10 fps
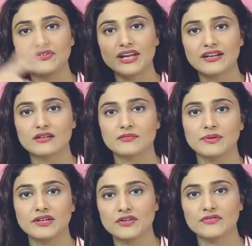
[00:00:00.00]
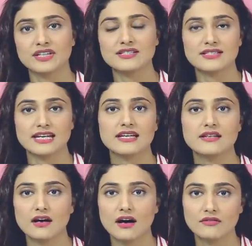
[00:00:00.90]
for like a period of at least
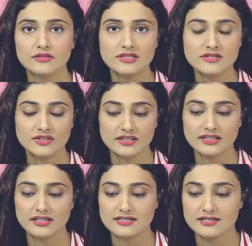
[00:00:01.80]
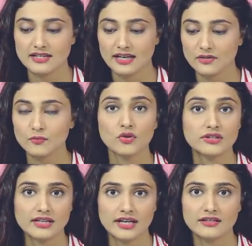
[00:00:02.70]
8 hours if nothing less than that or more
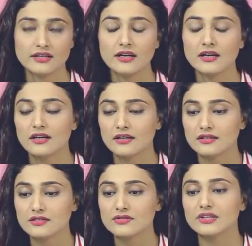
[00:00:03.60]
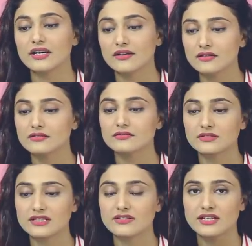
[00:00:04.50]
than that so yeah
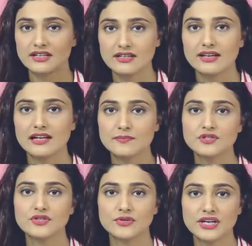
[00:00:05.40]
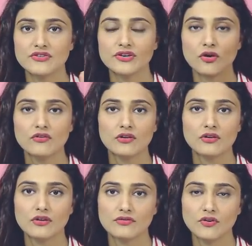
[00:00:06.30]
it, it helps you to get rid of,
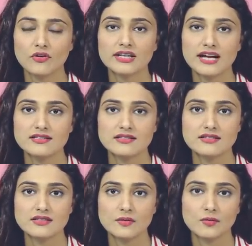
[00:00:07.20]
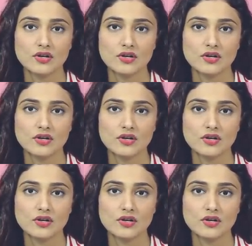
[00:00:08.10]
of all the acids in your